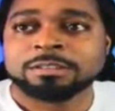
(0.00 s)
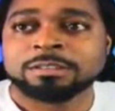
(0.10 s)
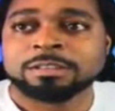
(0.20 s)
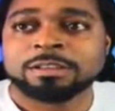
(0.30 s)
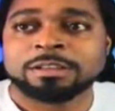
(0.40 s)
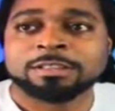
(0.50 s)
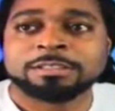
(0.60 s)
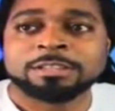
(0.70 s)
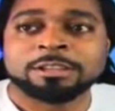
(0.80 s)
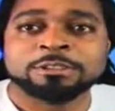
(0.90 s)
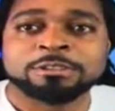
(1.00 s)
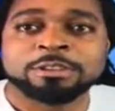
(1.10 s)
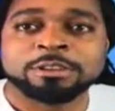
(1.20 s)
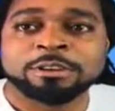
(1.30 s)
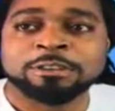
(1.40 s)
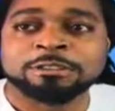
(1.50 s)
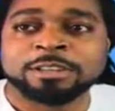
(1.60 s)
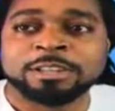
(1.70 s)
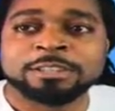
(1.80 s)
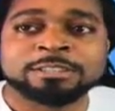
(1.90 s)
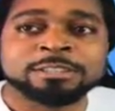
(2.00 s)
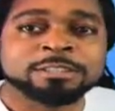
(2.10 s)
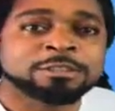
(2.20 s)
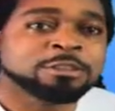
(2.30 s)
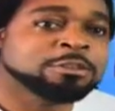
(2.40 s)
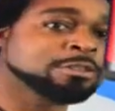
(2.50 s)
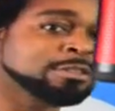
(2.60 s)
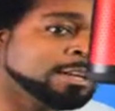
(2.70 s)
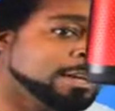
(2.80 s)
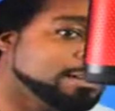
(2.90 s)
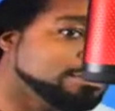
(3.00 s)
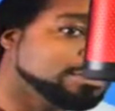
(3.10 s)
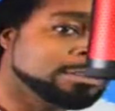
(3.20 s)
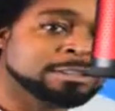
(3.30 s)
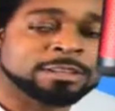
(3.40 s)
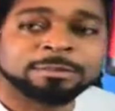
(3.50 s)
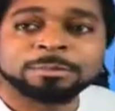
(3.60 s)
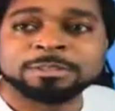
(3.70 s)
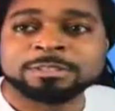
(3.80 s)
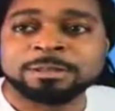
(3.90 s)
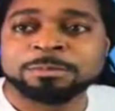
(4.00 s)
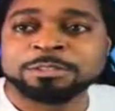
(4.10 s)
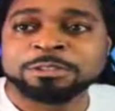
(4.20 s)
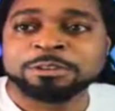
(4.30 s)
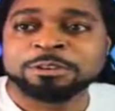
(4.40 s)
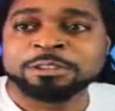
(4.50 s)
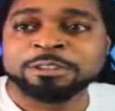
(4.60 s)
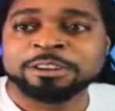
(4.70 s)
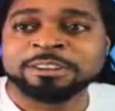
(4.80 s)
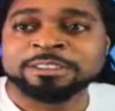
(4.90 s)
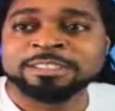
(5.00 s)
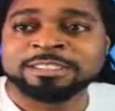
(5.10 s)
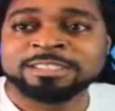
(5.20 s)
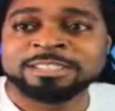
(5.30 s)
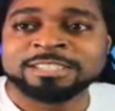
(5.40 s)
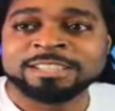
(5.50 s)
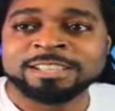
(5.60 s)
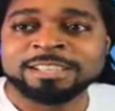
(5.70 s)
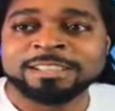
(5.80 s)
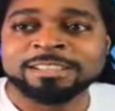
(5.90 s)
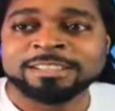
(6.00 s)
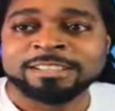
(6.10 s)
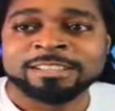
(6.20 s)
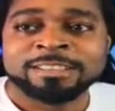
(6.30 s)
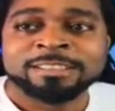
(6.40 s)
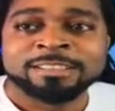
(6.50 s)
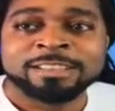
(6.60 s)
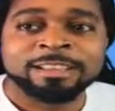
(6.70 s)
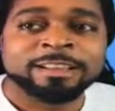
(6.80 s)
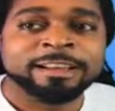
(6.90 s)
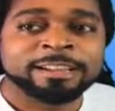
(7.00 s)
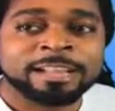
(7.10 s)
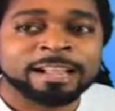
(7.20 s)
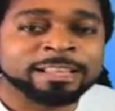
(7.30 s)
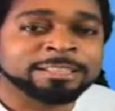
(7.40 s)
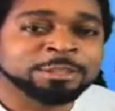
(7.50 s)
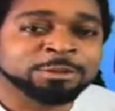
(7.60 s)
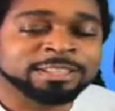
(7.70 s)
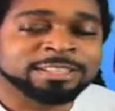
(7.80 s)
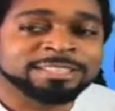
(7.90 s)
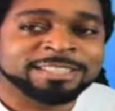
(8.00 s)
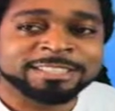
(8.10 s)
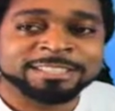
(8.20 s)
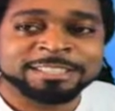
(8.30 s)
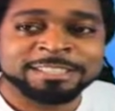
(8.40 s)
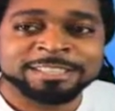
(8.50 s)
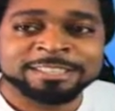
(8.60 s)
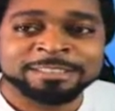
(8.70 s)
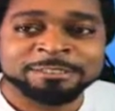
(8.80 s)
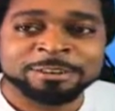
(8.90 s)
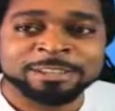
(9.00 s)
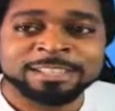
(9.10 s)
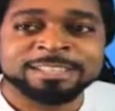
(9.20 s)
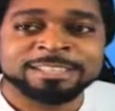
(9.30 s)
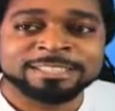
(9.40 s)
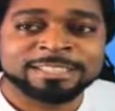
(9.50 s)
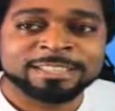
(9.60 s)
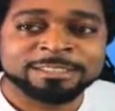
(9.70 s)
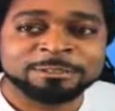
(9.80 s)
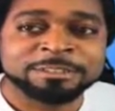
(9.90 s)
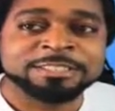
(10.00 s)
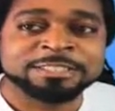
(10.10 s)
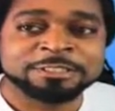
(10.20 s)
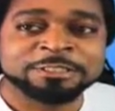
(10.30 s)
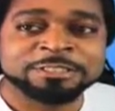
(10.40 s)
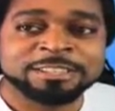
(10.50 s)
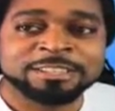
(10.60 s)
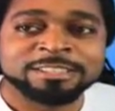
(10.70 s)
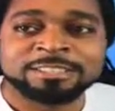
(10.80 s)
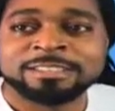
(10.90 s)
What's up, everybody? Shout out to the Conjure Institute. Danny, what's up? What's up? What's going on? Janine. Yeah, I'll get you one of these days, Janine. One of these days, one of these good days.